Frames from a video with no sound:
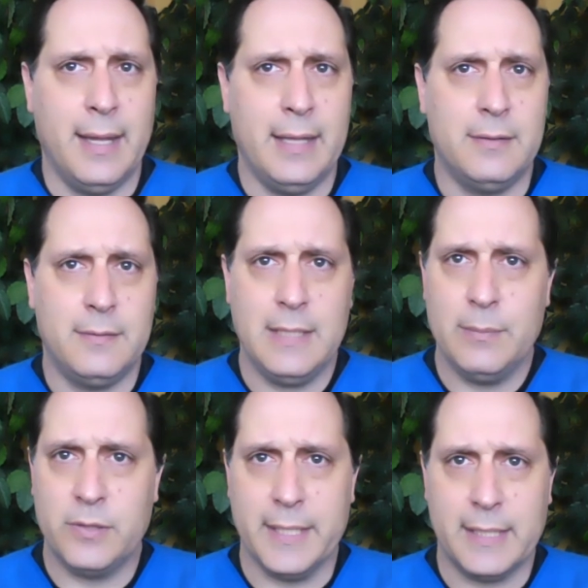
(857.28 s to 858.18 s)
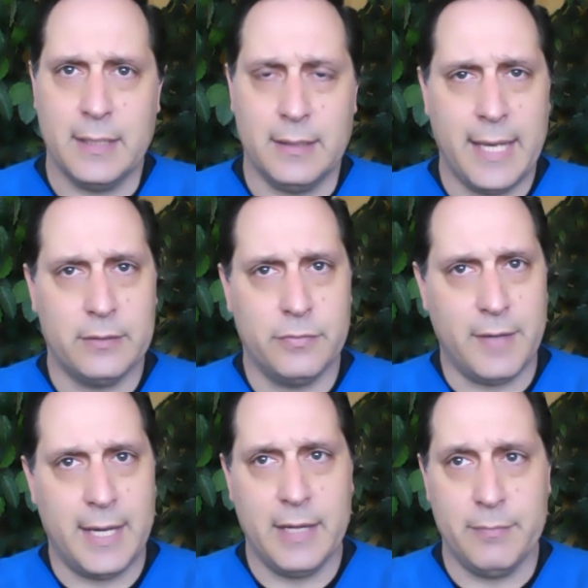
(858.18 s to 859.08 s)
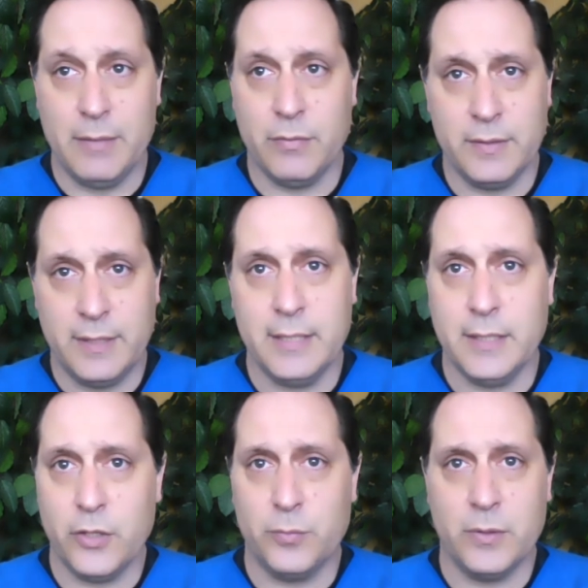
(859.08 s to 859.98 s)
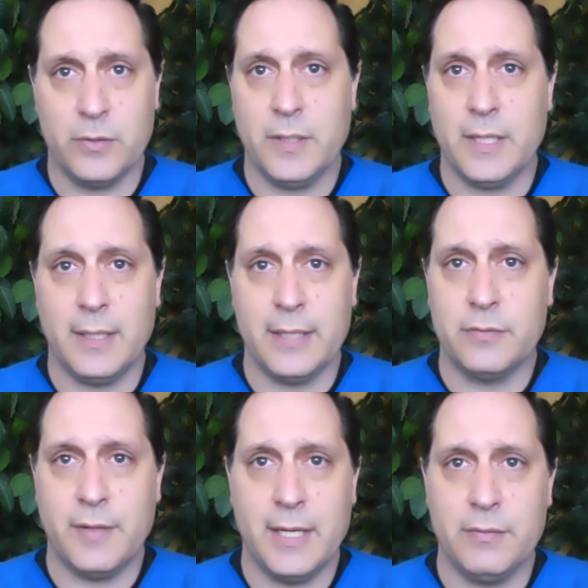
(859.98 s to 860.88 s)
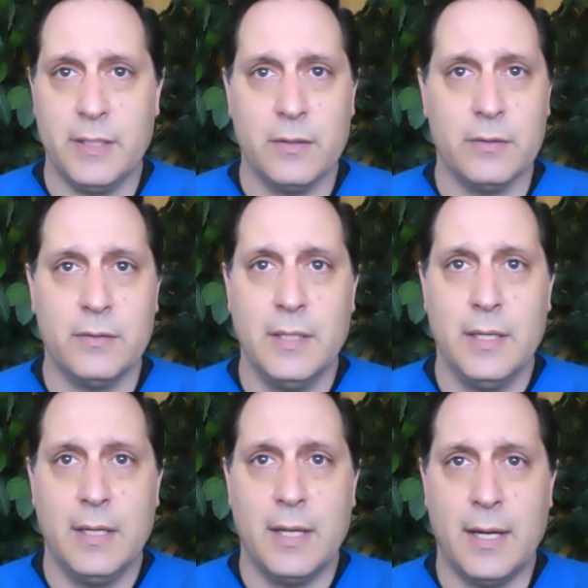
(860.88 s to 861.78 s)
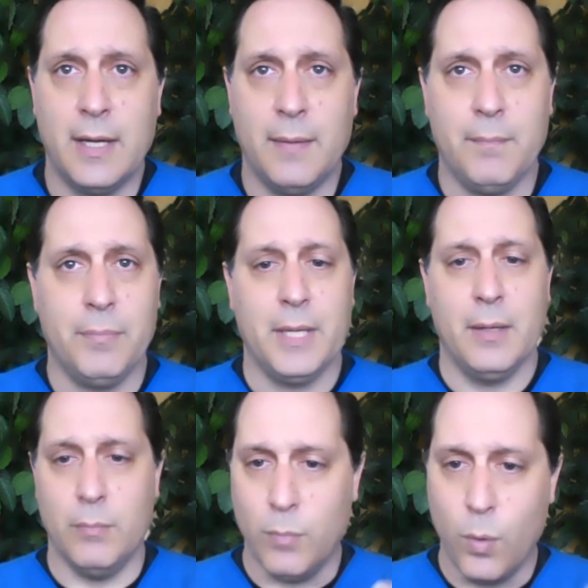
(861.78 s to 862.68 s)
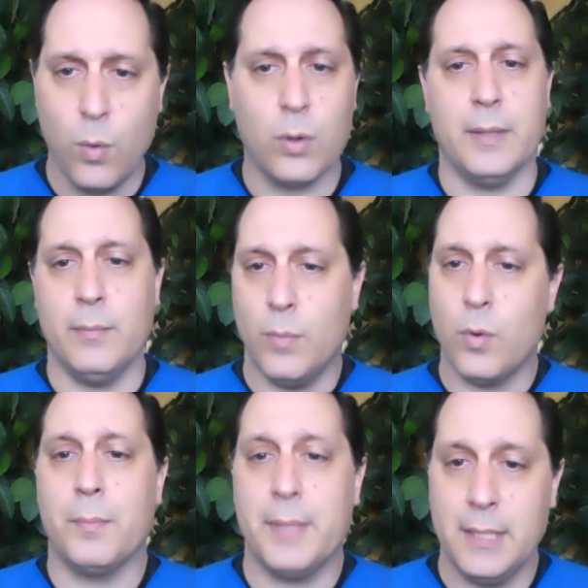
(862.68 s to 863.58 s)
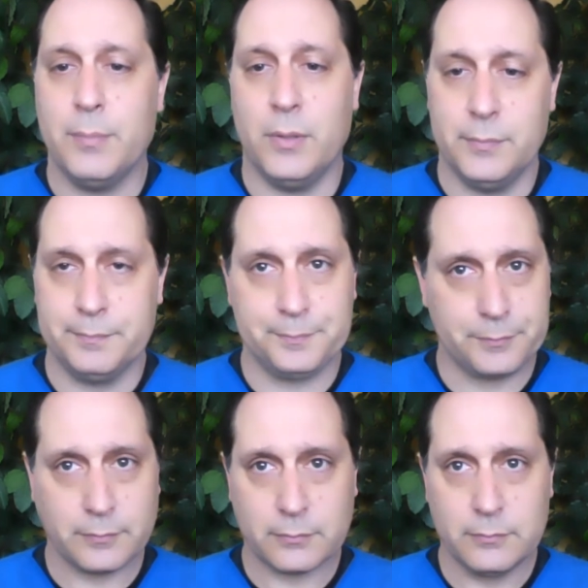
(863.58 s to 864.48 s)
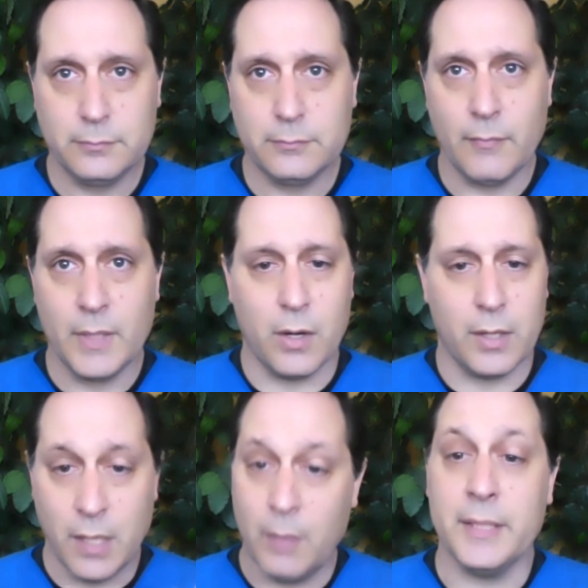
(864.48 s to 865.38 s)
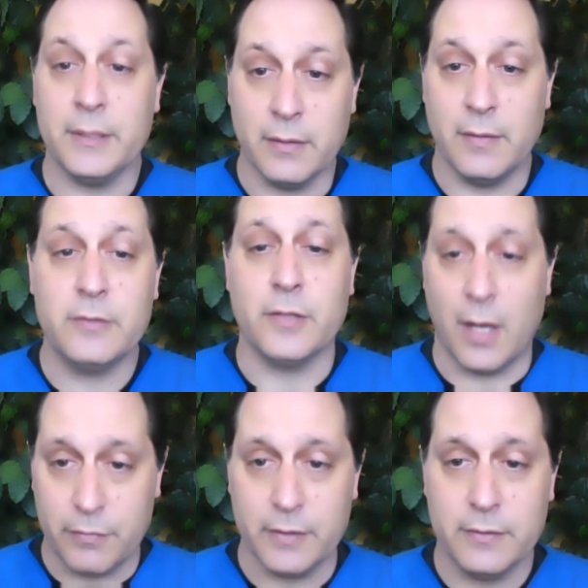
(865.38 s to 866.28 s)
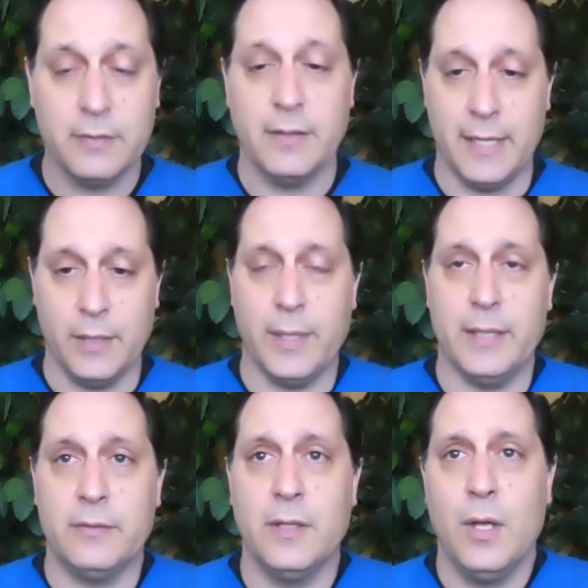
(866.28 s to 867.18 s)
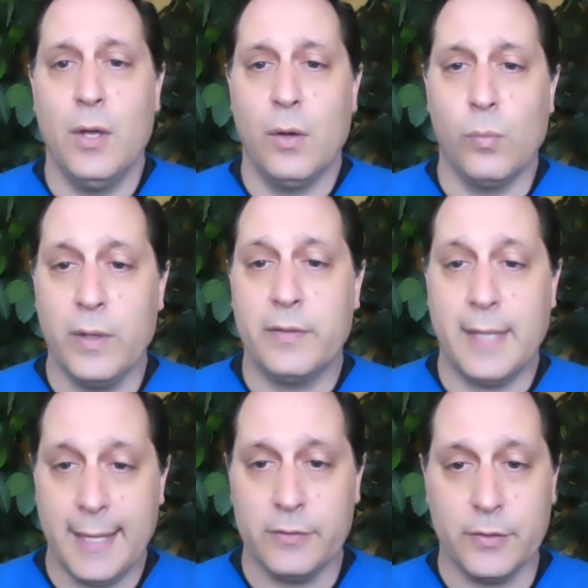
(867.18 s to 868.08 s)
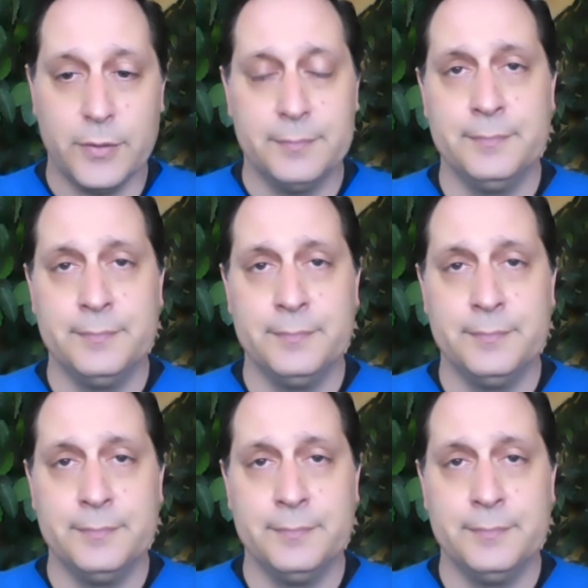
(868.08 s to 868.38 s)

it seems like in the last five, maybe even ten years, but certainly the last five years, um, more and more people are coming to this office anyways with cancer.